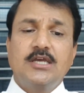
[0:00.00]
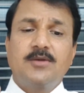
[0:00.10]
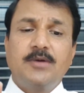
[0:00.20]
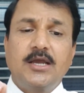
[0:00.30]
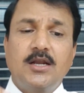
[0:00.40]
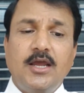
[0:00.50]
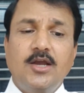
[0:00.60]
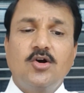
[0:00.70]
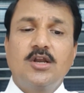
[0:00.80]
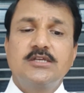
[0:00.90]
thereby
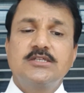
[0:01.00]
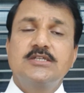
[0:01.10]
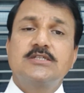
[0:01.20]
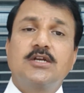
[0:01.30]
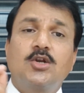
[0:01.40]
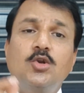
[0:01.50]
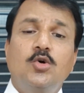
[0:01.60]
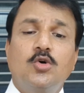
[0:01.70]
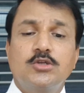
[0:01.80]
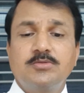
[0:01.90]
glycolysis and
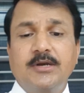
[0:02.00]
glucose